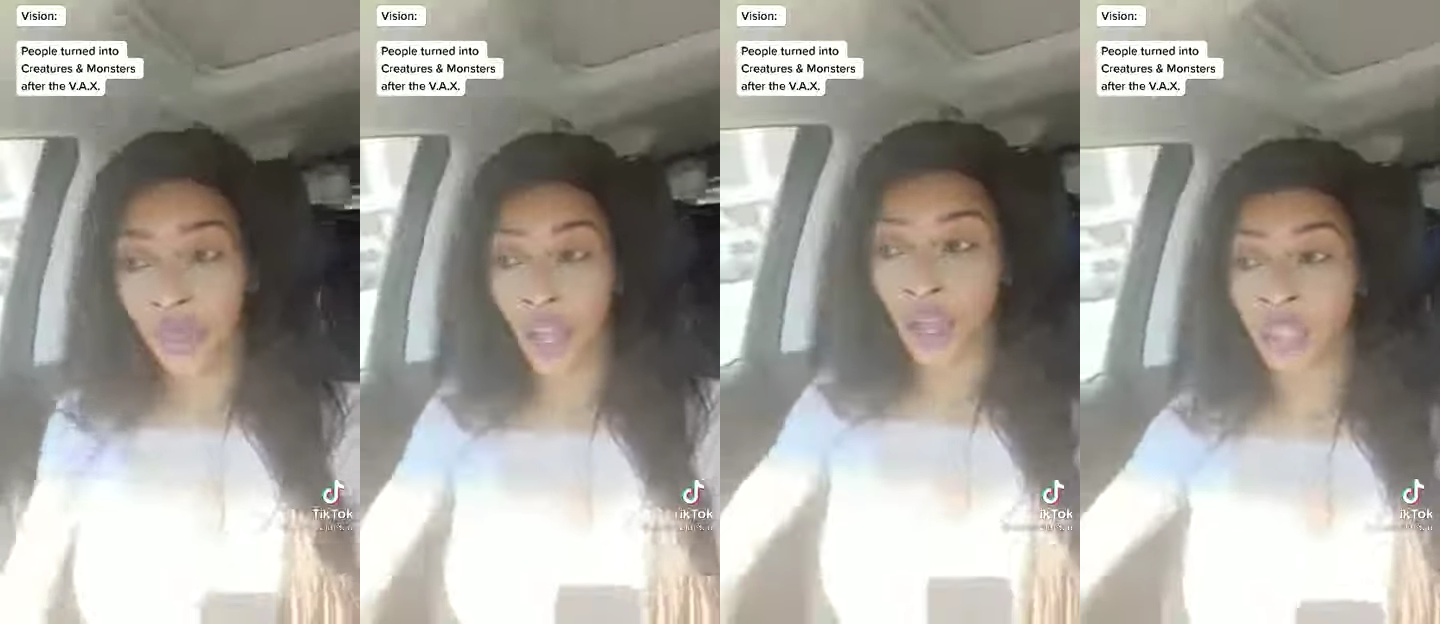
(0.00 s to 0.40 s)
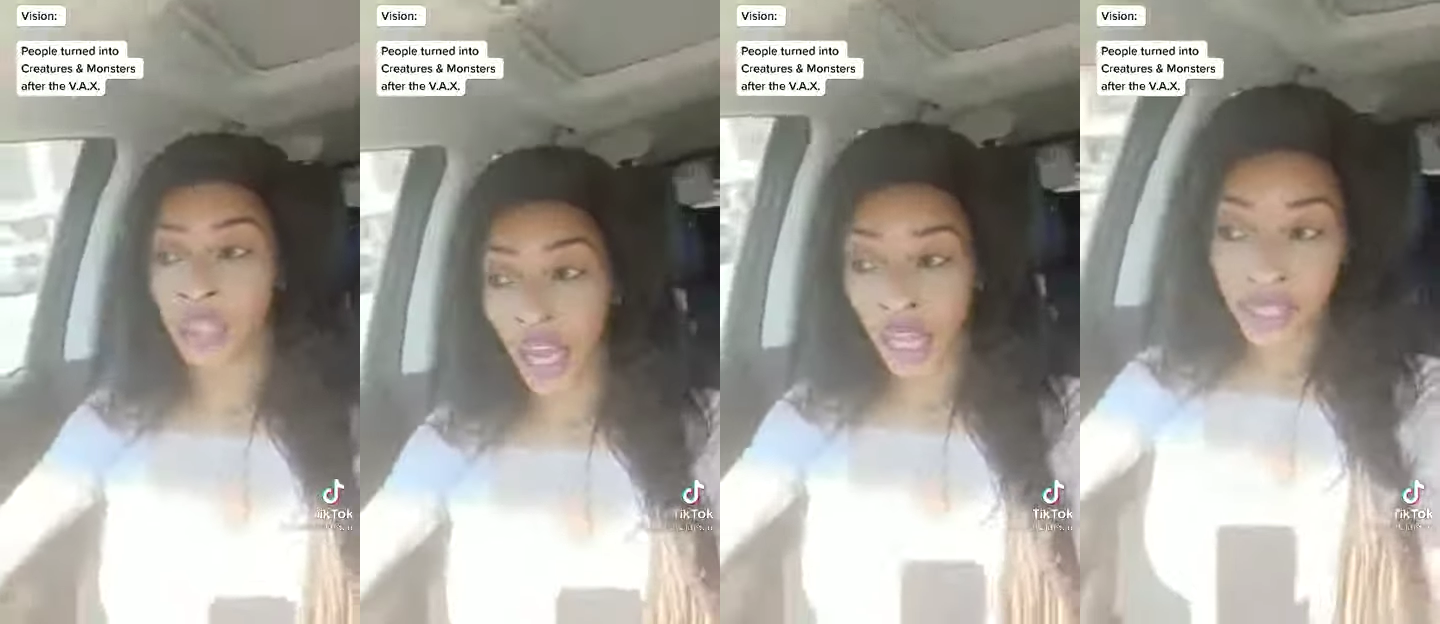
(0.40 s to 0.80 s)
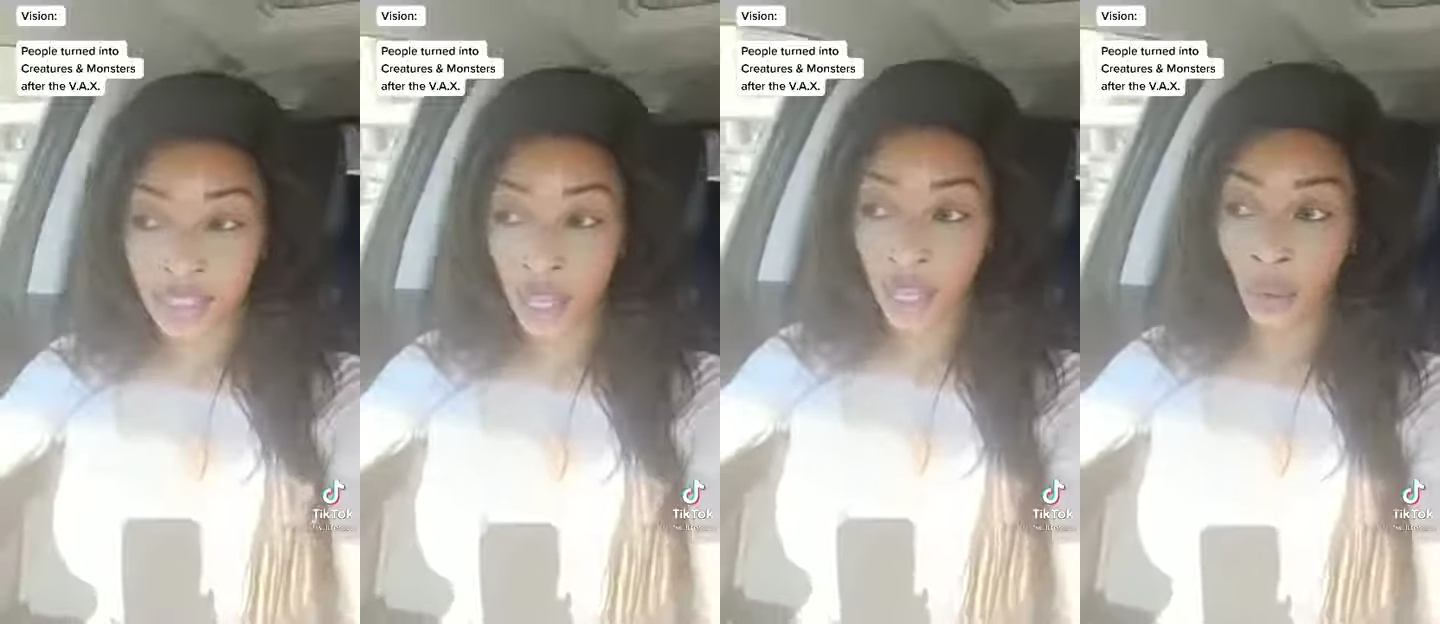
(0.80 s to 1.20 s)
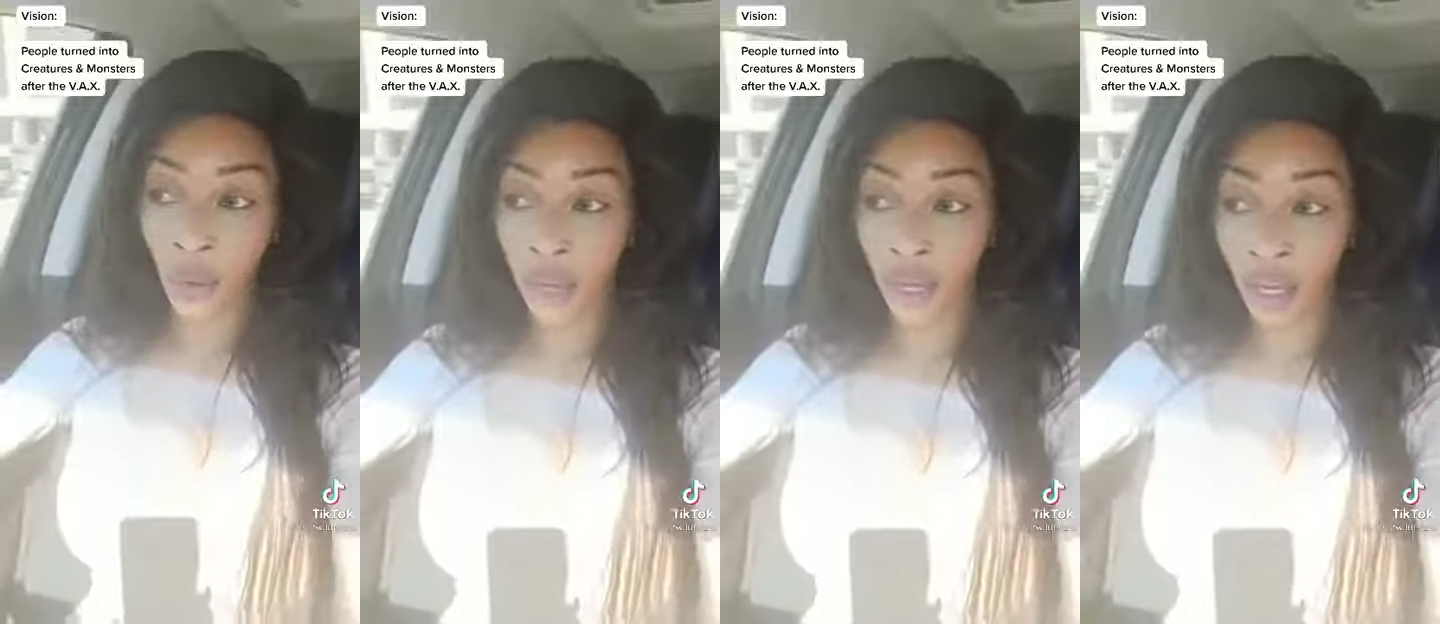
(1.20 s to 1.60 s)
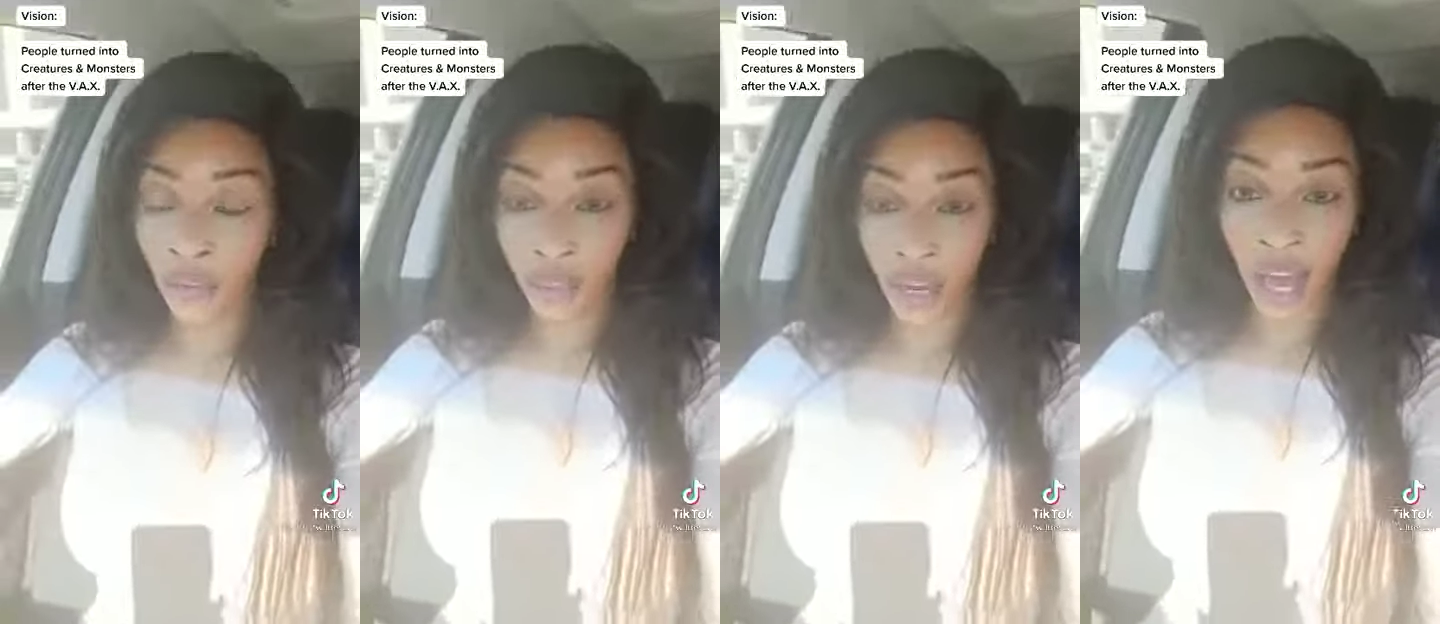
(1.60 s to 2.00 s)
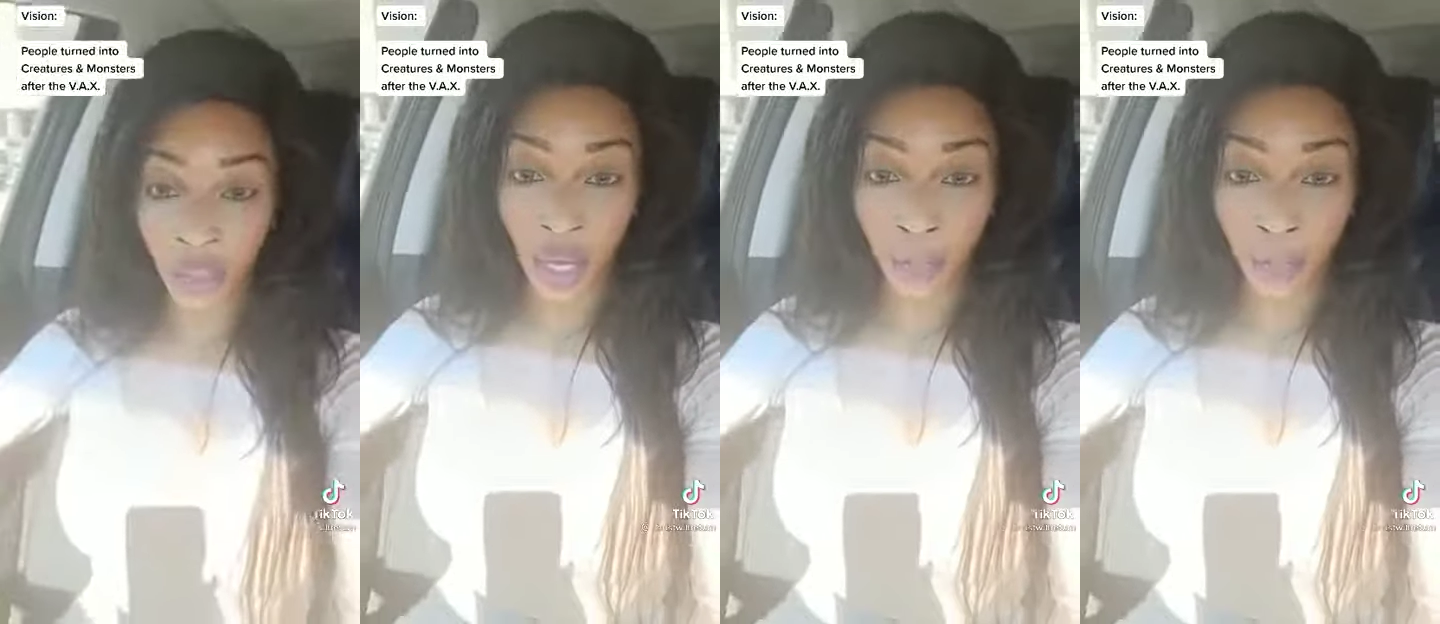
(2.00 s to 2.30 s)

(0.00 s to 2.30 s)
They were giants, they were men of renown,